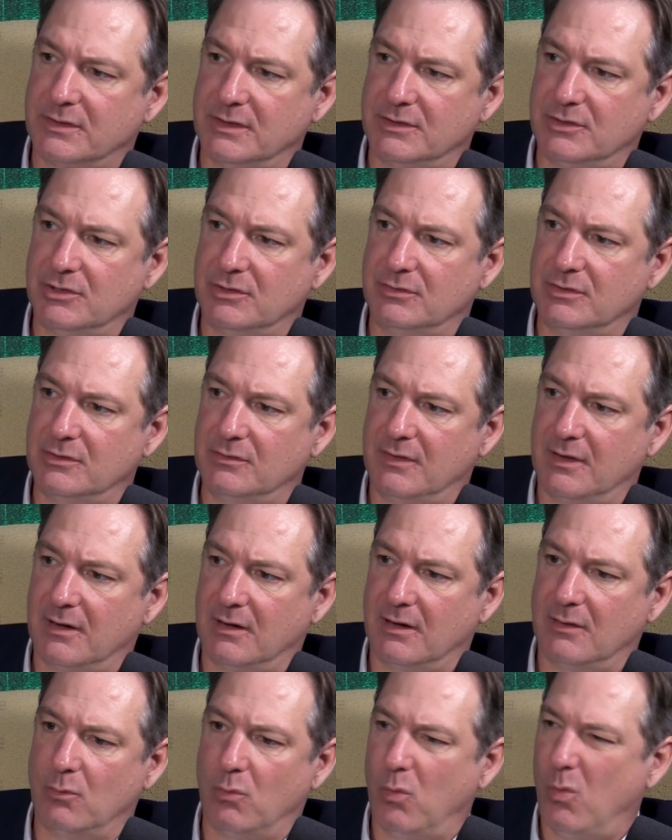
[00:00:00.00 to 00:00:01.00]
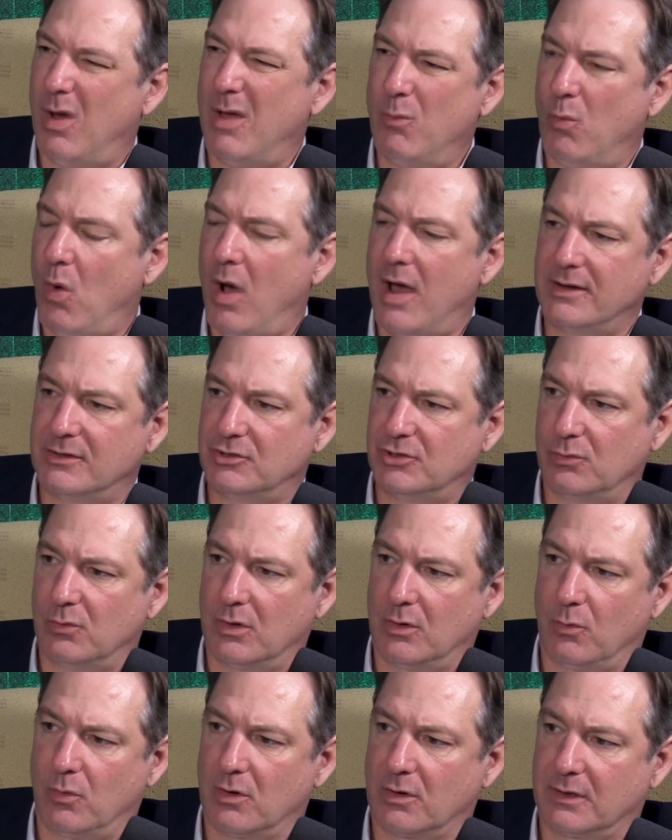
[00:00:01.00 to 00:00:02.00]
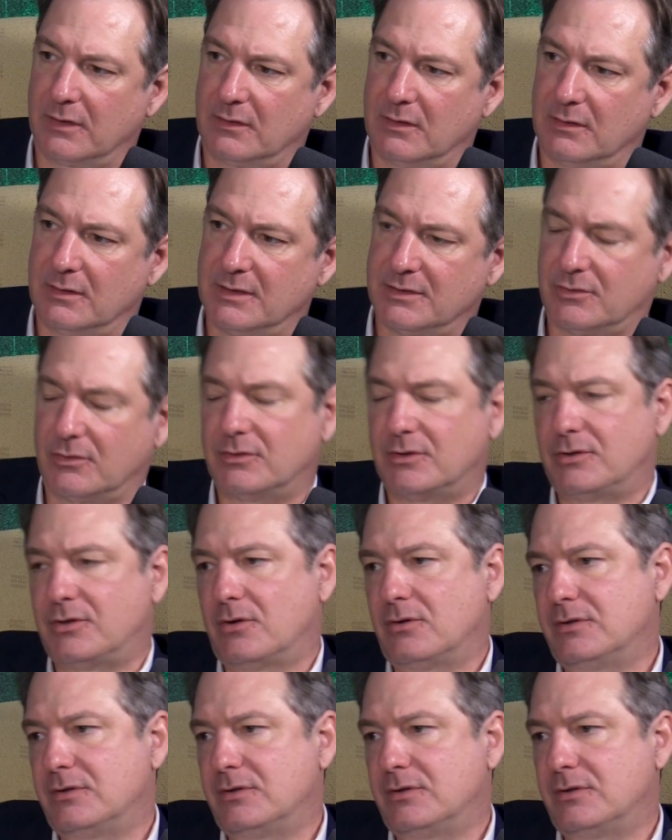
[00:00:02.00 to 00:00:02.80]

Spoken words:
you do there, and why did you want to work at the district attorney's